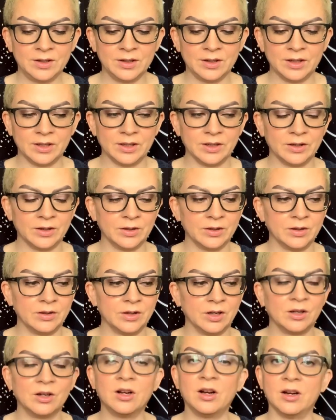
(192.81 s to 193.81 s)
uh,
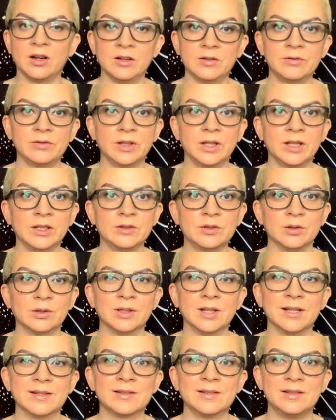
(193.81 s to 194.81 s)
a conflict or
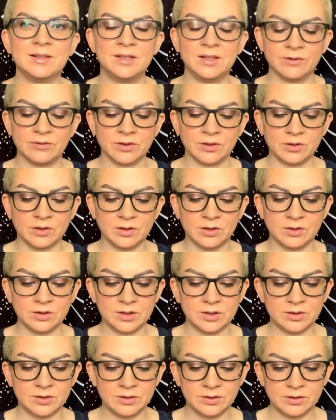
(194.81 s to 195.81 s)
less difficult.